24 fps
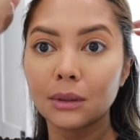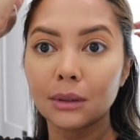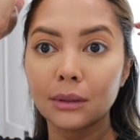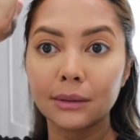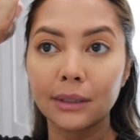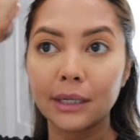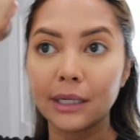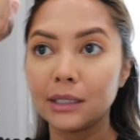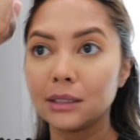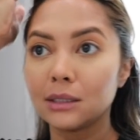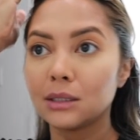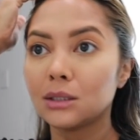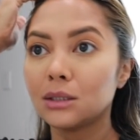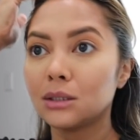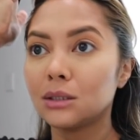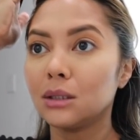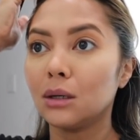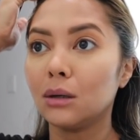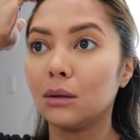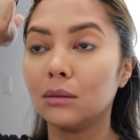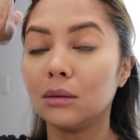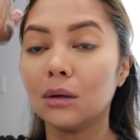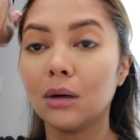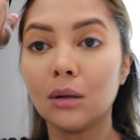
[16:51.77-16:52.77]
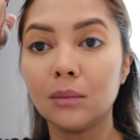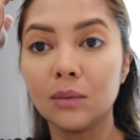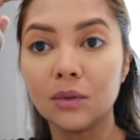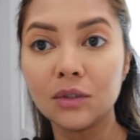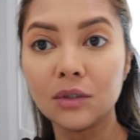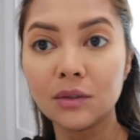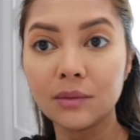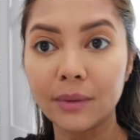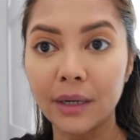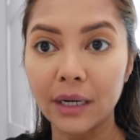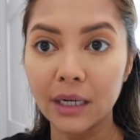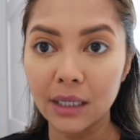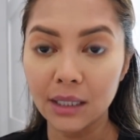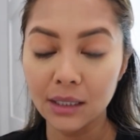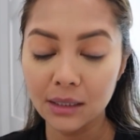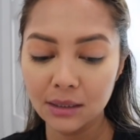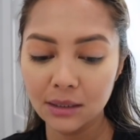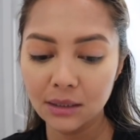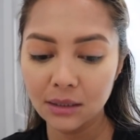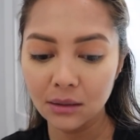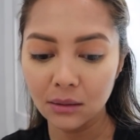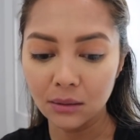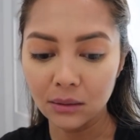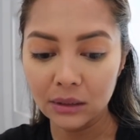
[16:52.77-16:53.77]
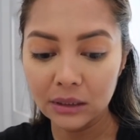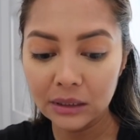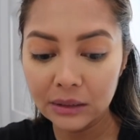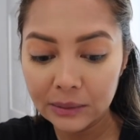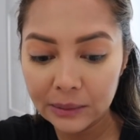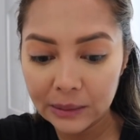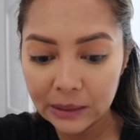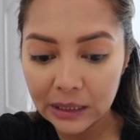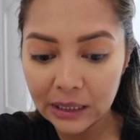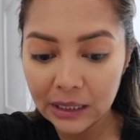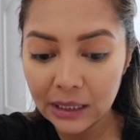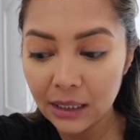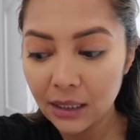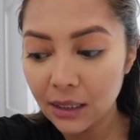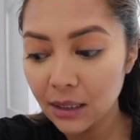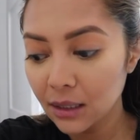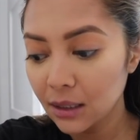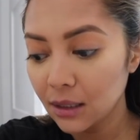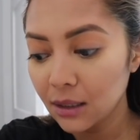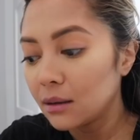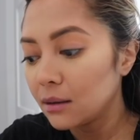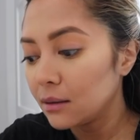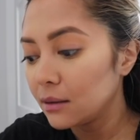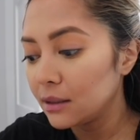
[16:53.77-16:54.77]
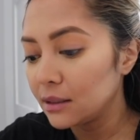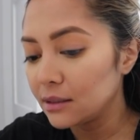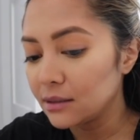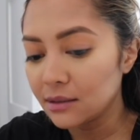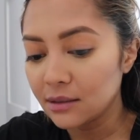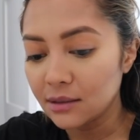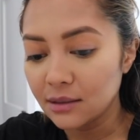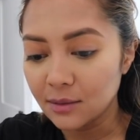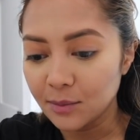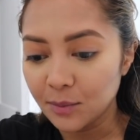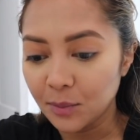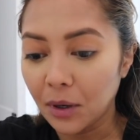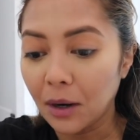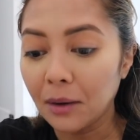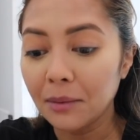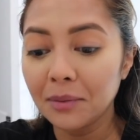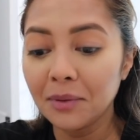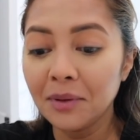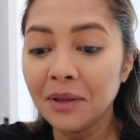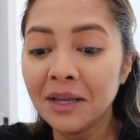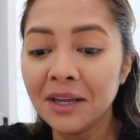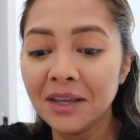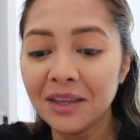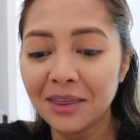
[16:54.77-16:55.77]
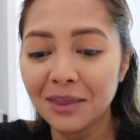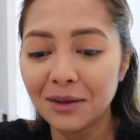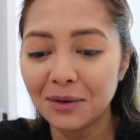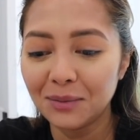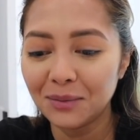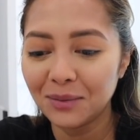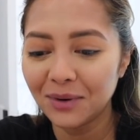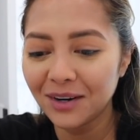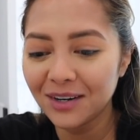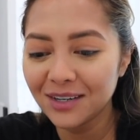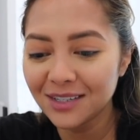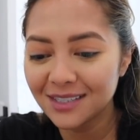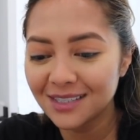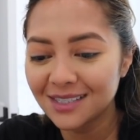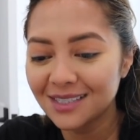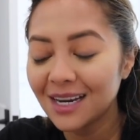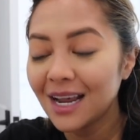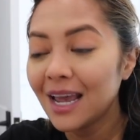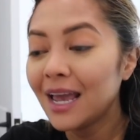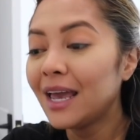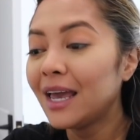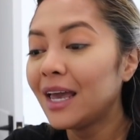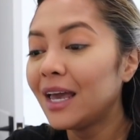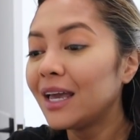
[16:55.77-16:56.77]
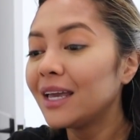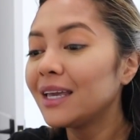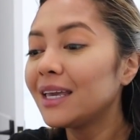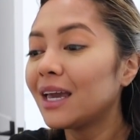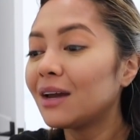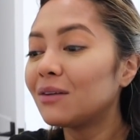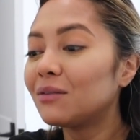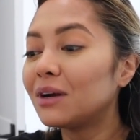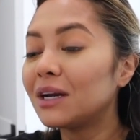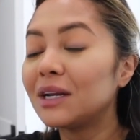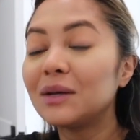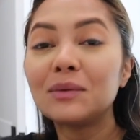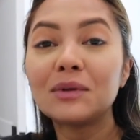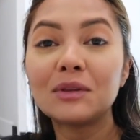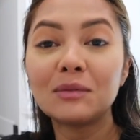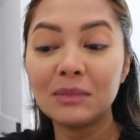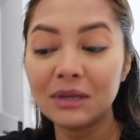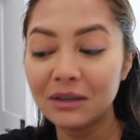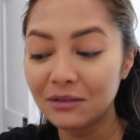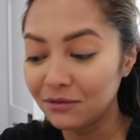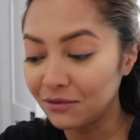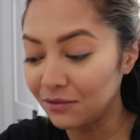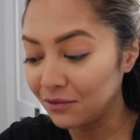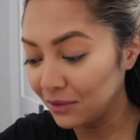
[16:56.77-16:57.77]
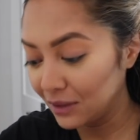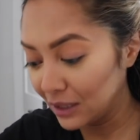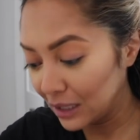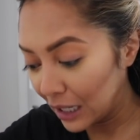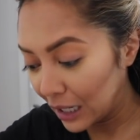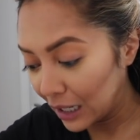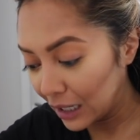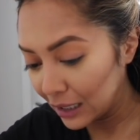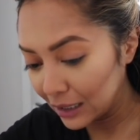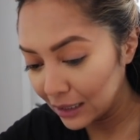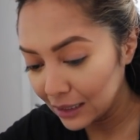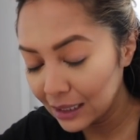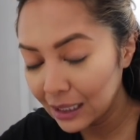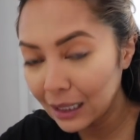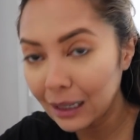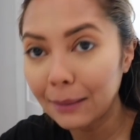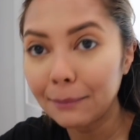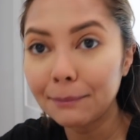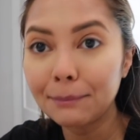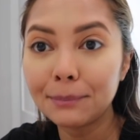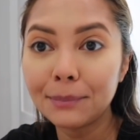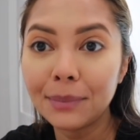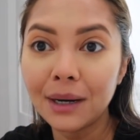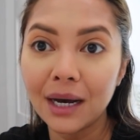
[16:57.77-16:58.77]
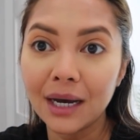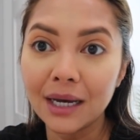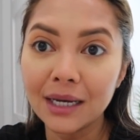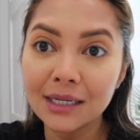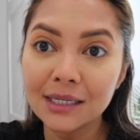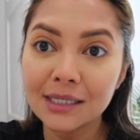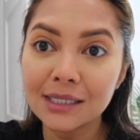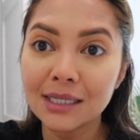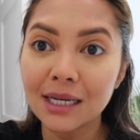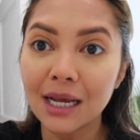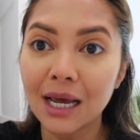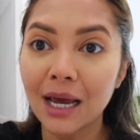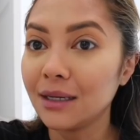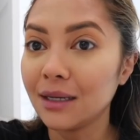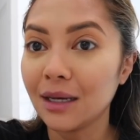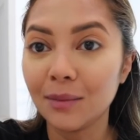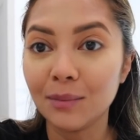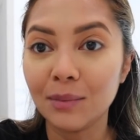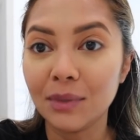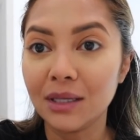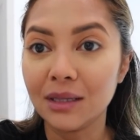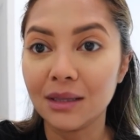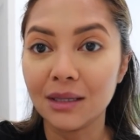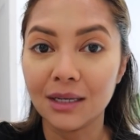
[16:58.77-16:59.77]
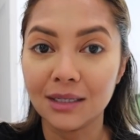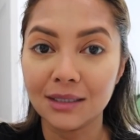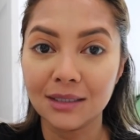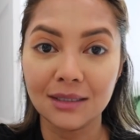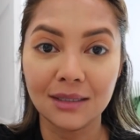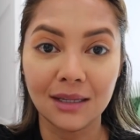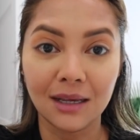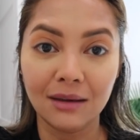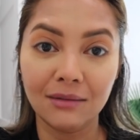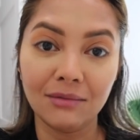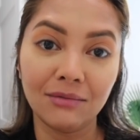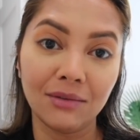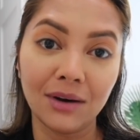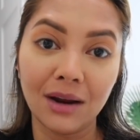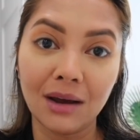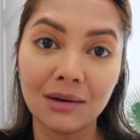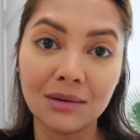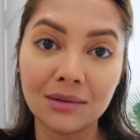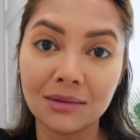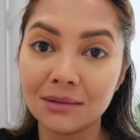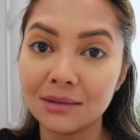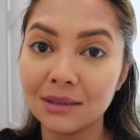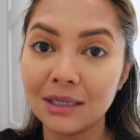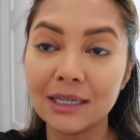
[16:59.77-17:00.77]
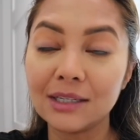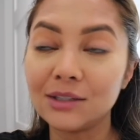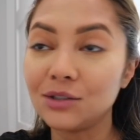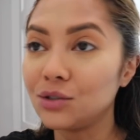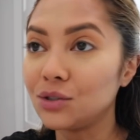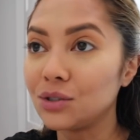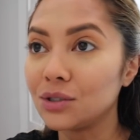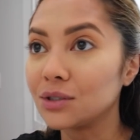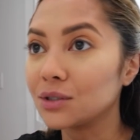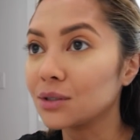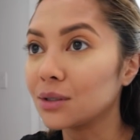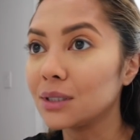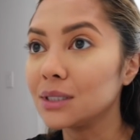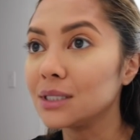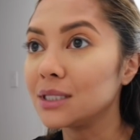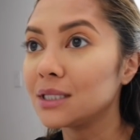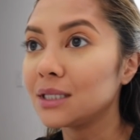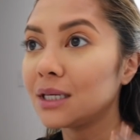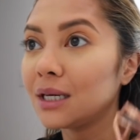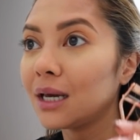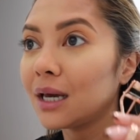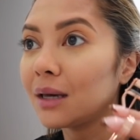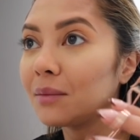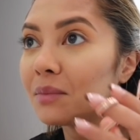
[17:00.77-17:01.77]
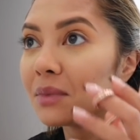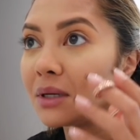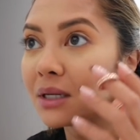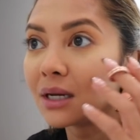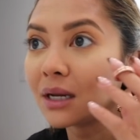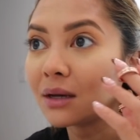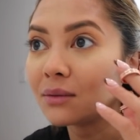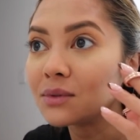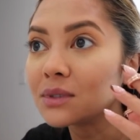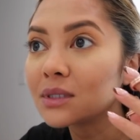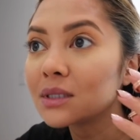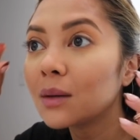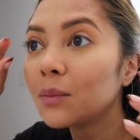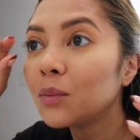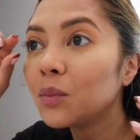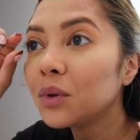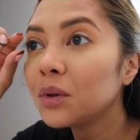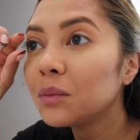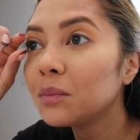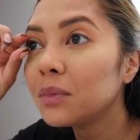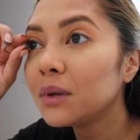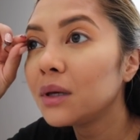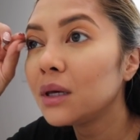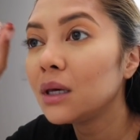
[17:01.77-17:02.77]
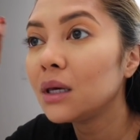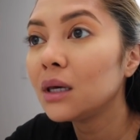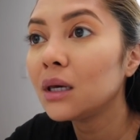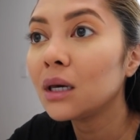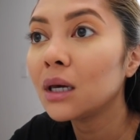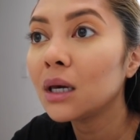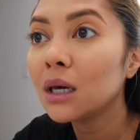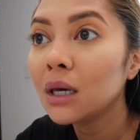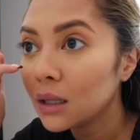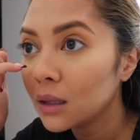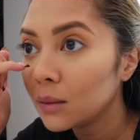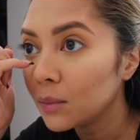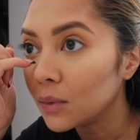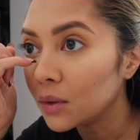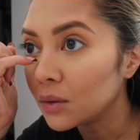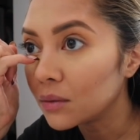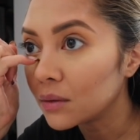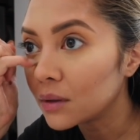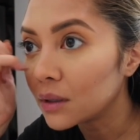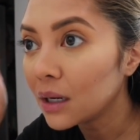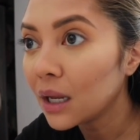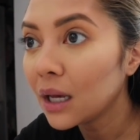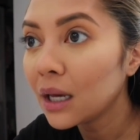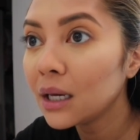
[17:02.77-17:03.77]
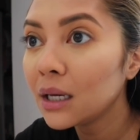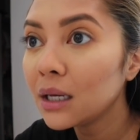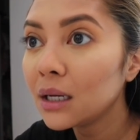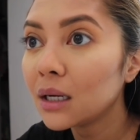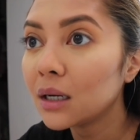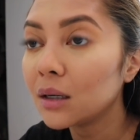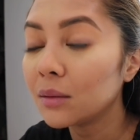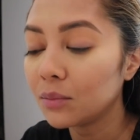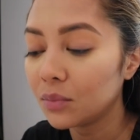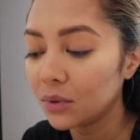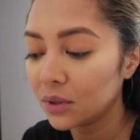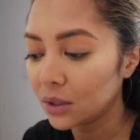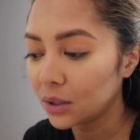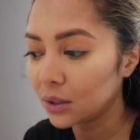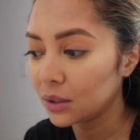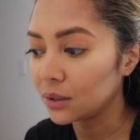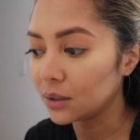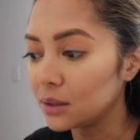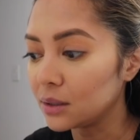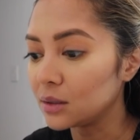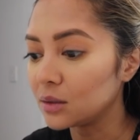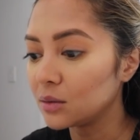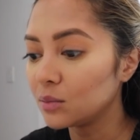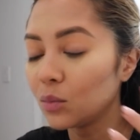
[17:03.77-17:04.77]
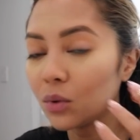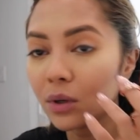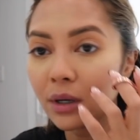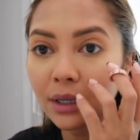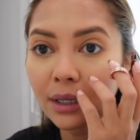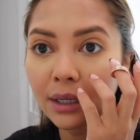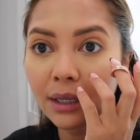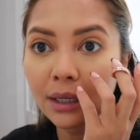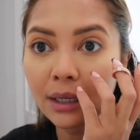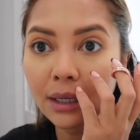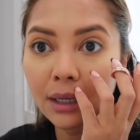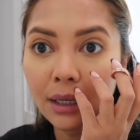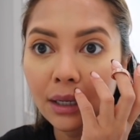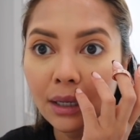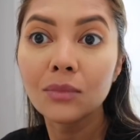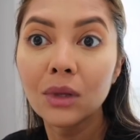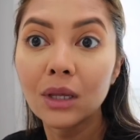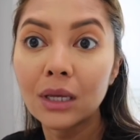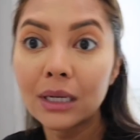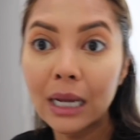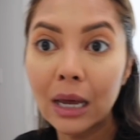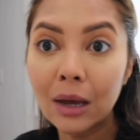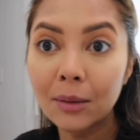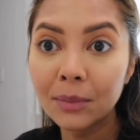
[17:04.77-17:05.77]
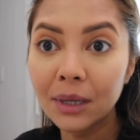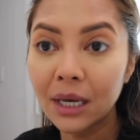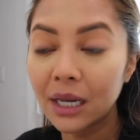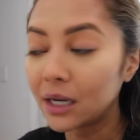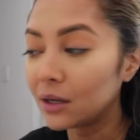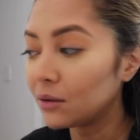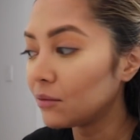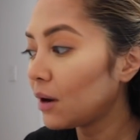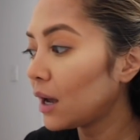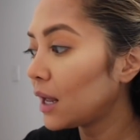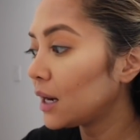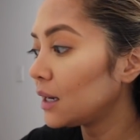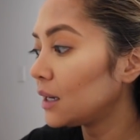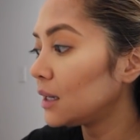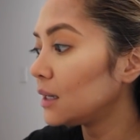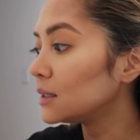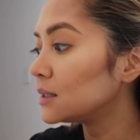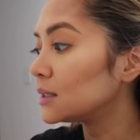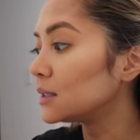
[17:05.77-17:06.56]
All right, so almost ready. So literally, this is probably the worst get ready with me vlog, but I mean, that's life now. It's just crazy. I mean, I was up with P middle of the night, up with this morning. Now I'm getting ready.